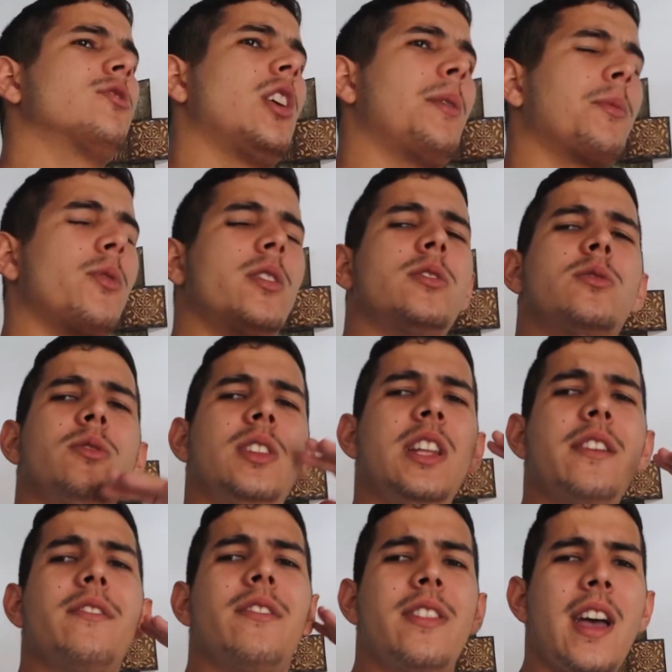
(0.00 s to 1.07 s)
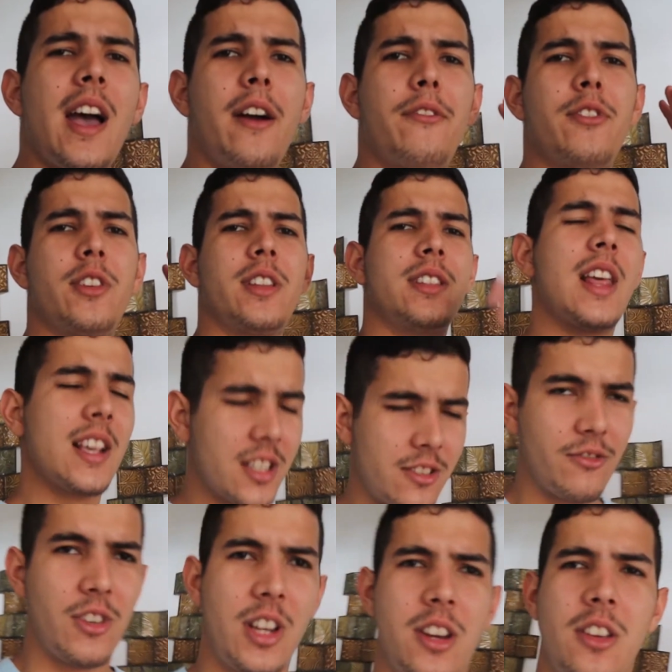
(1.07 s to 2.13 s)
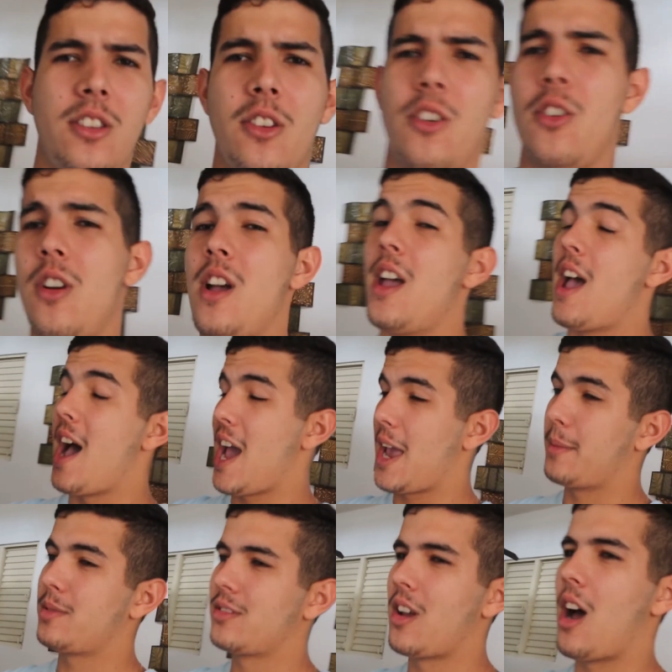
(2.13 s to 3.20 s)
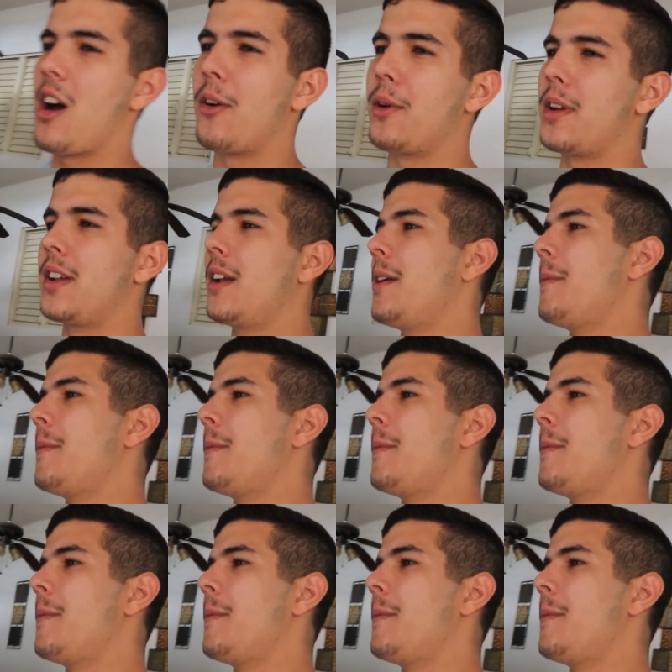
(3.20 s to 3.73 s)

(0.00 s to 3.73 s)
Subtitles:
So I'm going to leave that for the next video. I am sorry